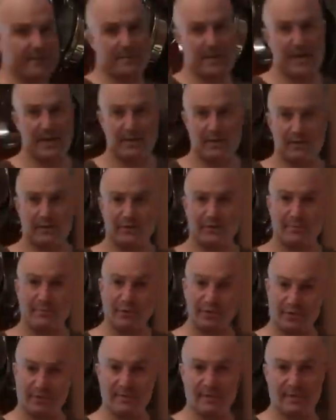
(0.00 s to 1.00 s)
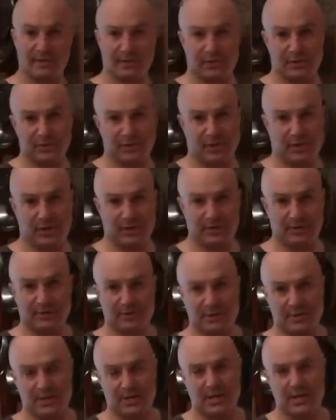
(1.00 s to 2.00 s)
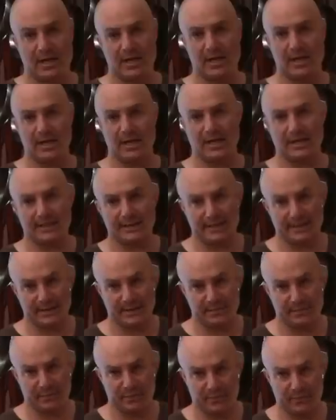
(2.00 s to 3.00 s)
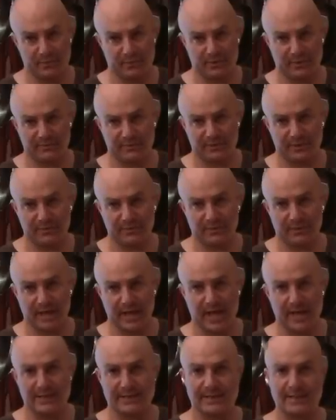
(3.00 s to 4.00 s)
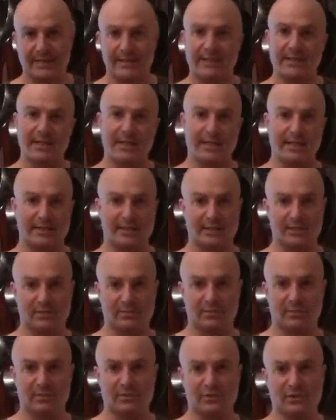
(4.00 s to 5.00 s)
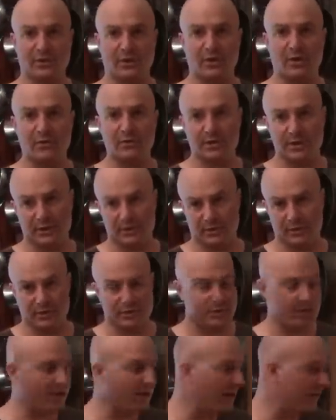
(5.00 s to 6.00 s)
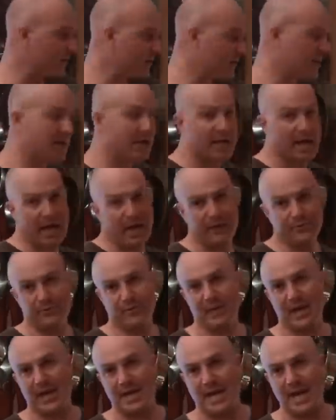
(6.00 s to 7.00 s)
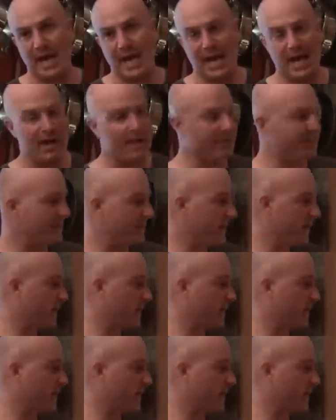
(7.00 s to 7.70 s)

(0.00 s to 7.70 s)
tomatoes and put them into the jars. Uh, a teaspoon of citric acid and a teaspoon of salt in each of the jars. I'll do that now to